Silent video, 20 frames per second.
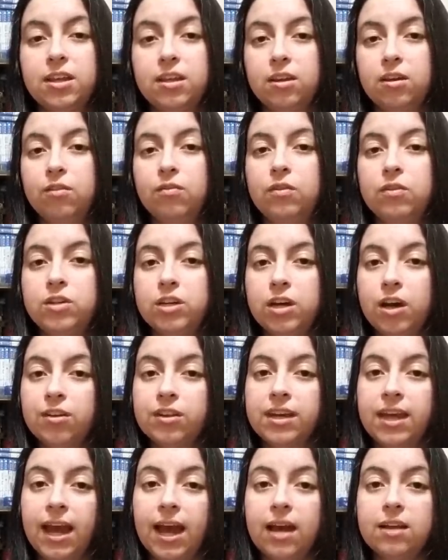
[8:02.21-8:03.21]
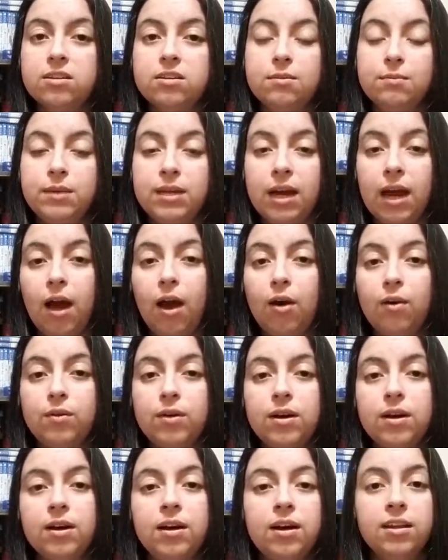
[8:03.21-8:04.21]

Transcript: And then if you tell the cat to meow,